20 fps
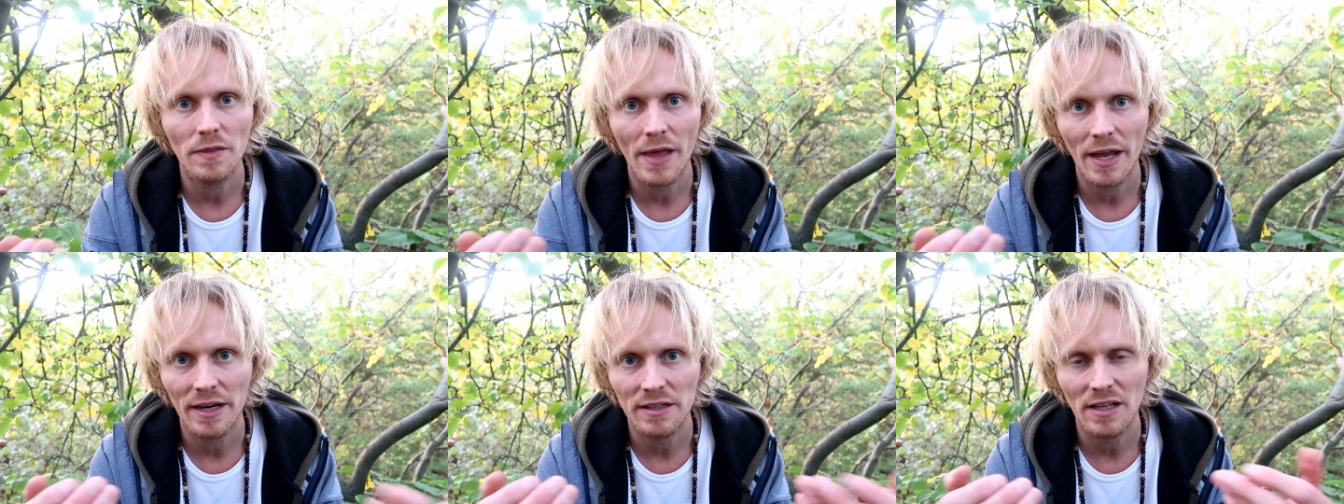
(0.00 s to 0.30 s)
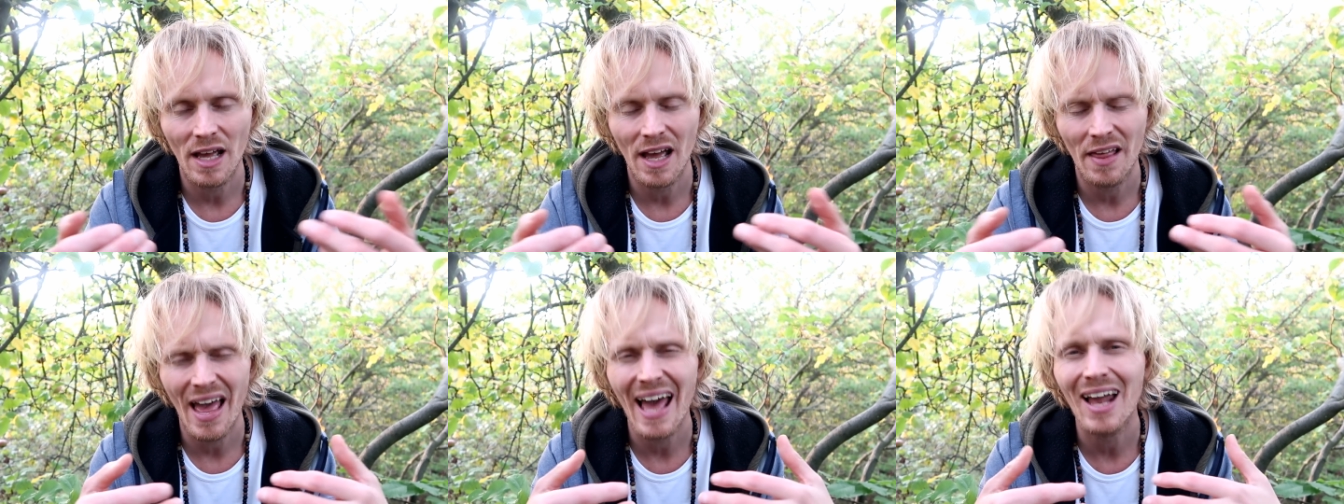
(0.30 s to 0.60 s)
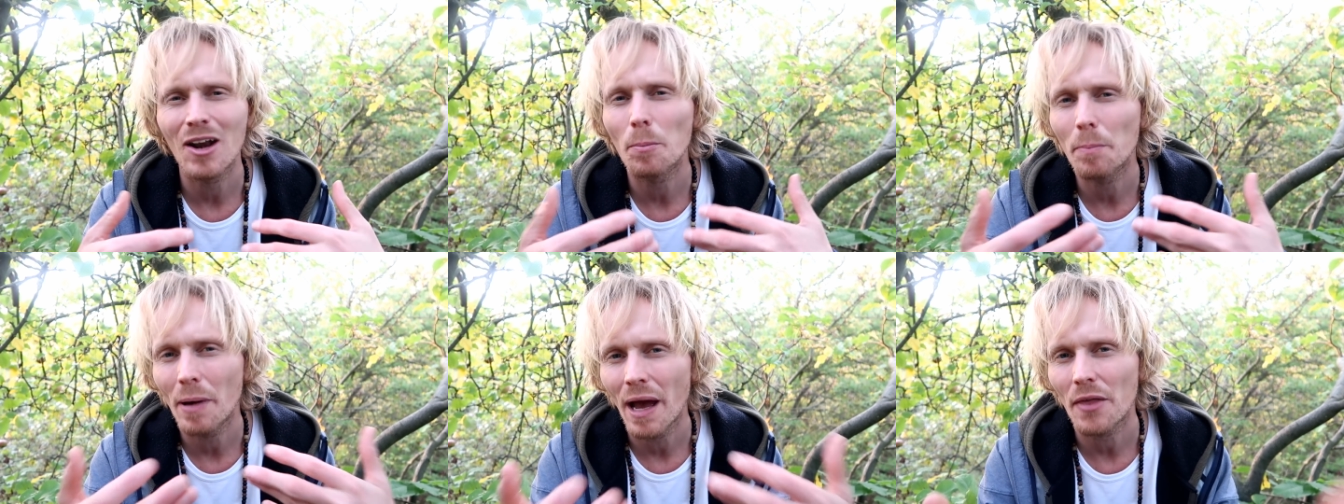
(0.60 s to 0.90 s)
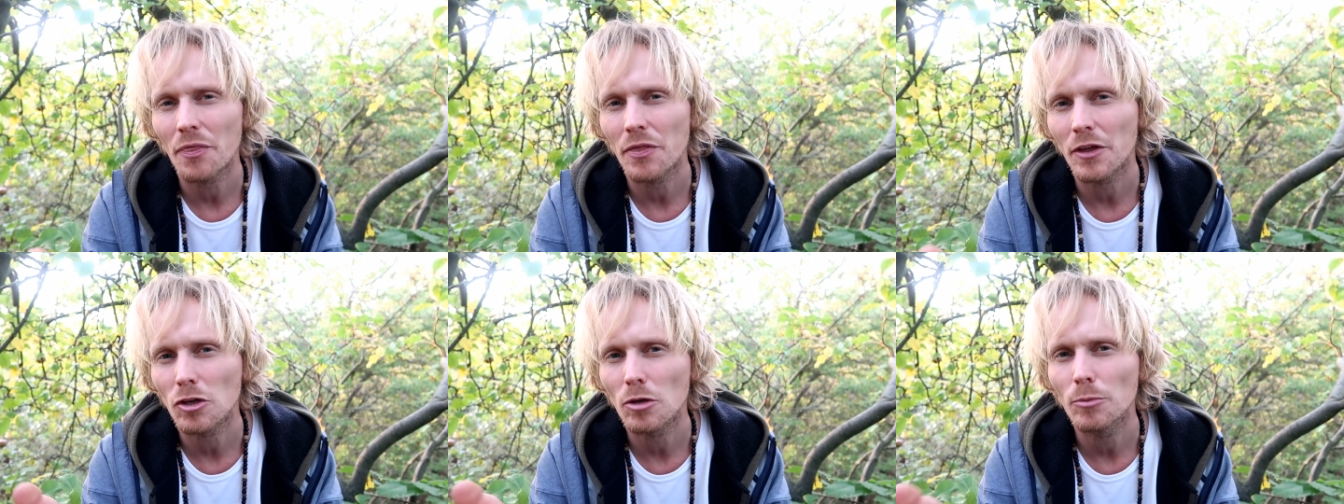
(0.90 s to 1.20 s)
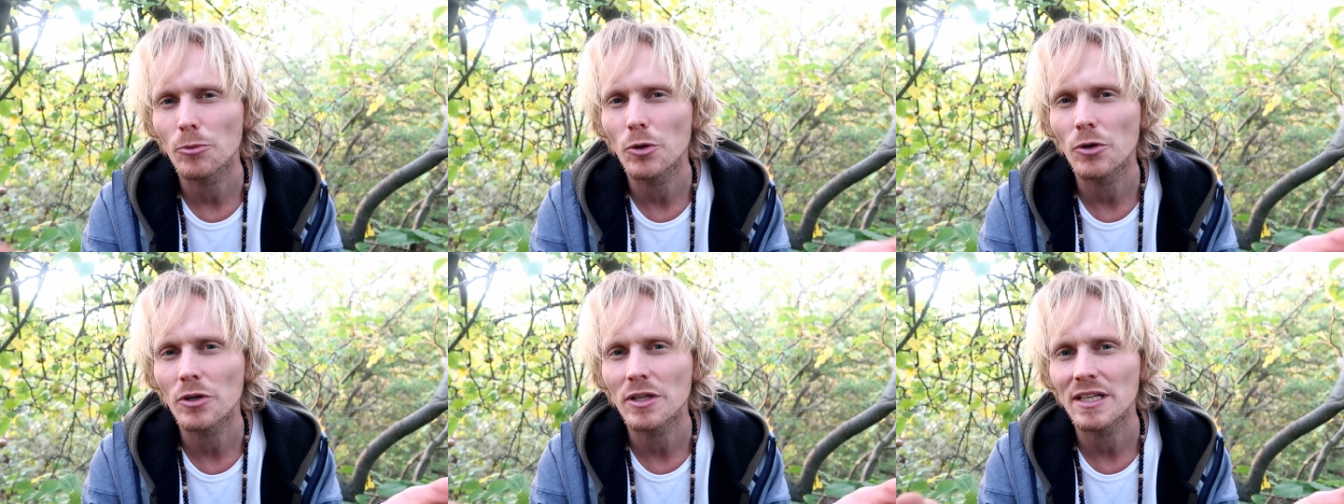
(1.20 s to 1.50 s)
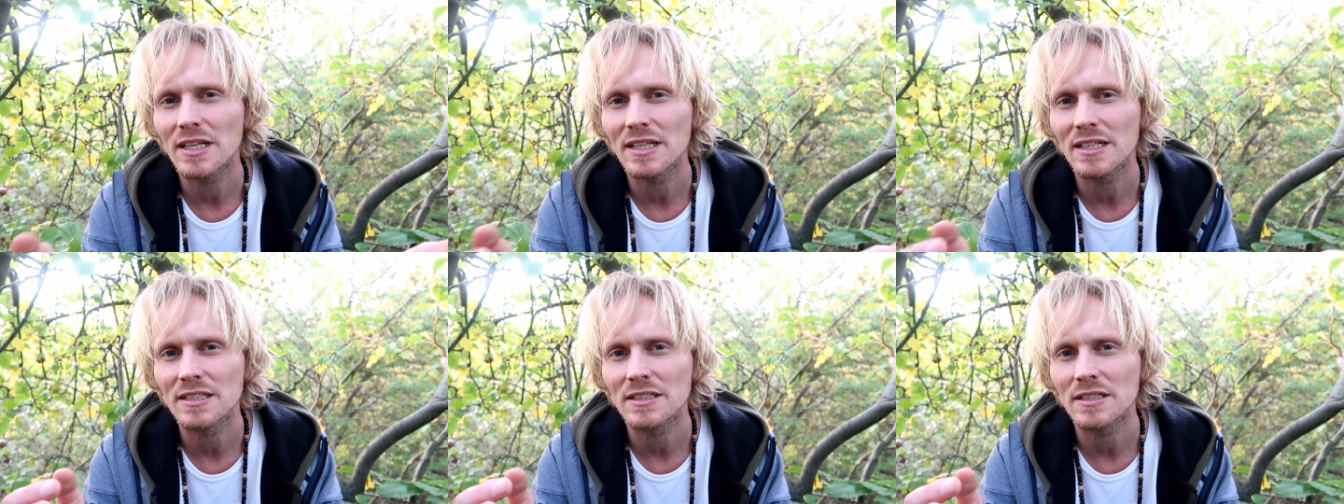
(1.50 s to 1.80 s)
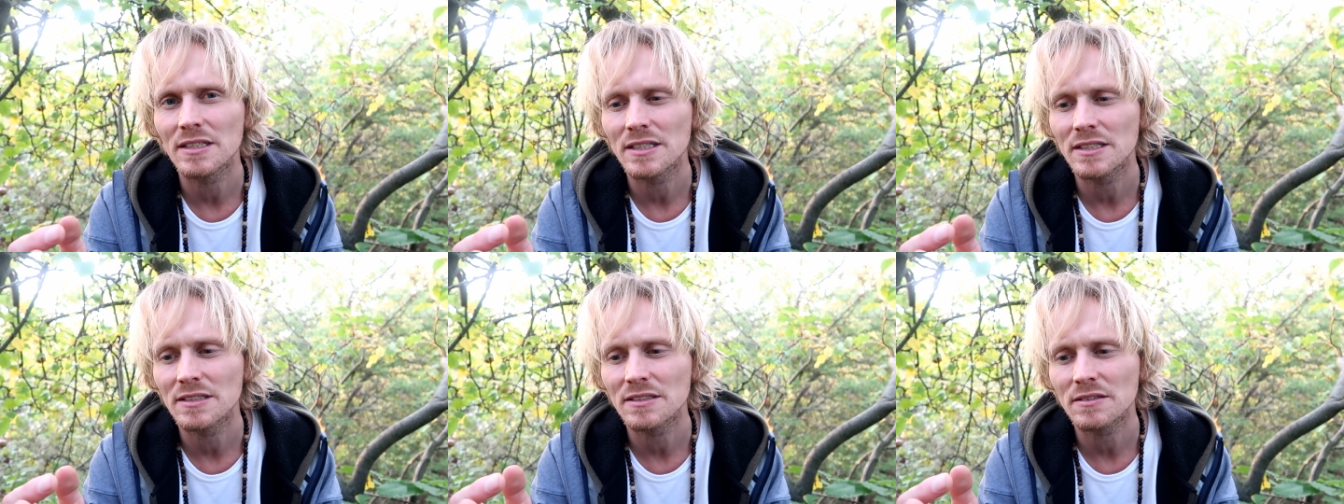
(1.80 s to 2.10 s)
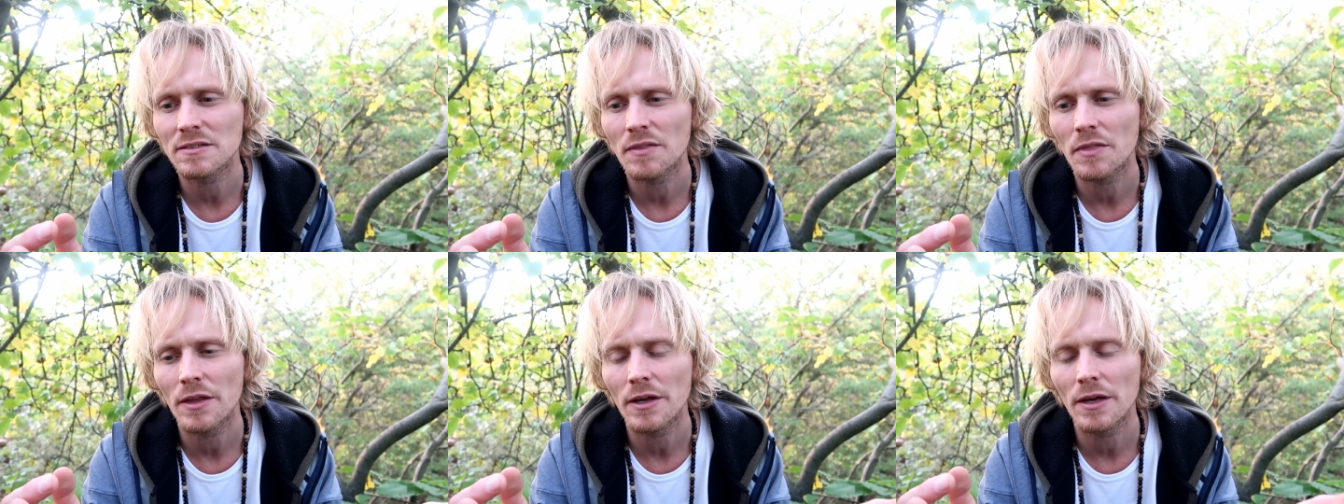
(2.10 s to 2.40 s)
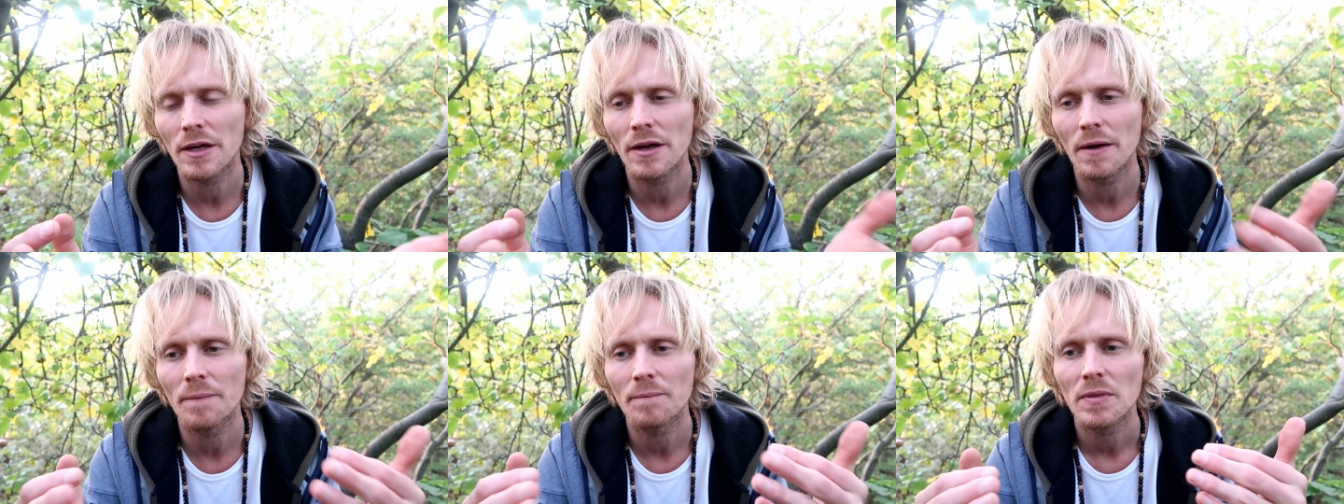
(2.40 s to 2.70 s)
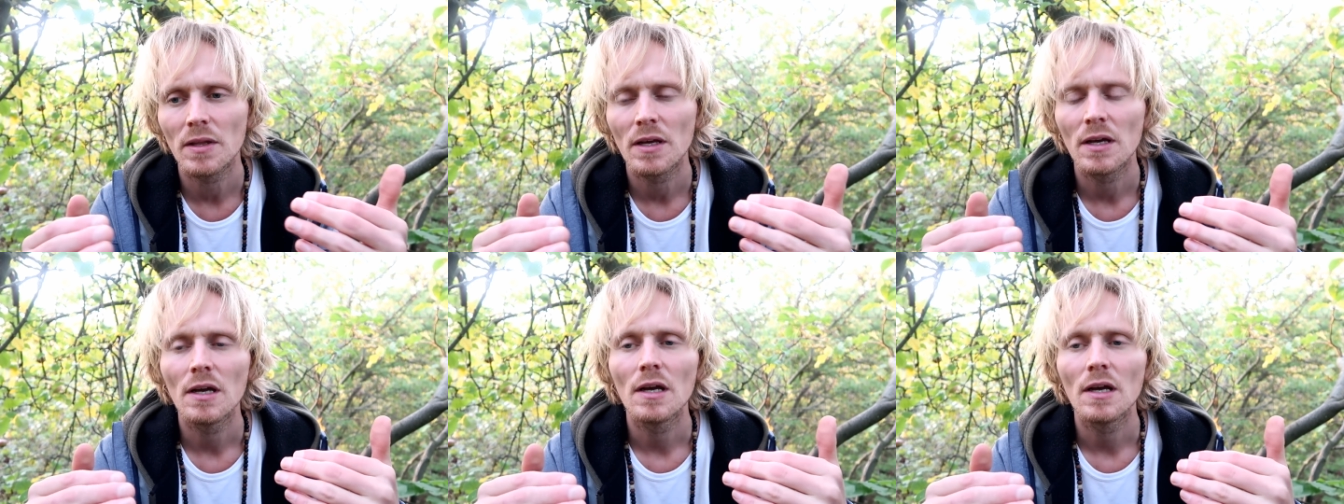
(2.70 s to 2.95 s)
That allopathic community is the